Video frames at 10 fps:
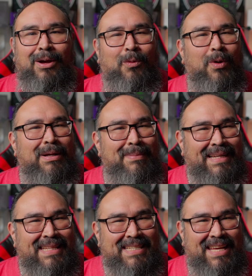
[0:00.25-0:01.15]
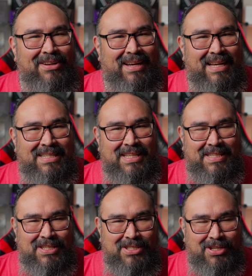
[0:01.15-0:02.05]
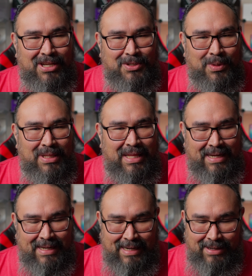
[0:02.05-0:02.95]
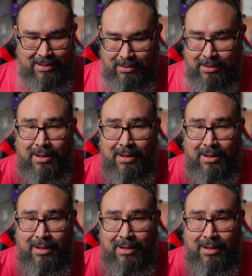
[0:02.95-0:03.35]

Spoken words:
Welcome back to the channel, guys. This is Joshua Lead and Iron.